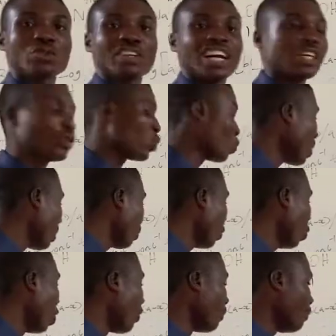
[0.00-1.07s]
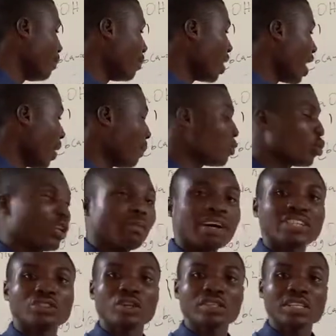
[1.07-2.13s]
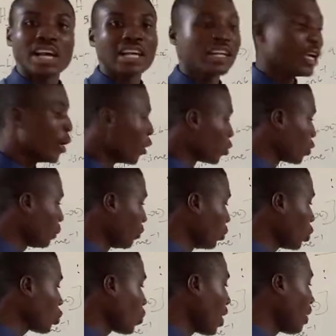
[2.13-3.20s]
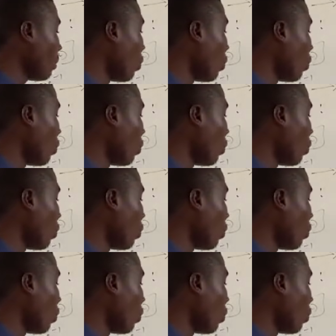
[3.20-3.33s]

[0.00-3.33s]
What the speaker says: to react with 1 mole of sodium hydroxide to produce 1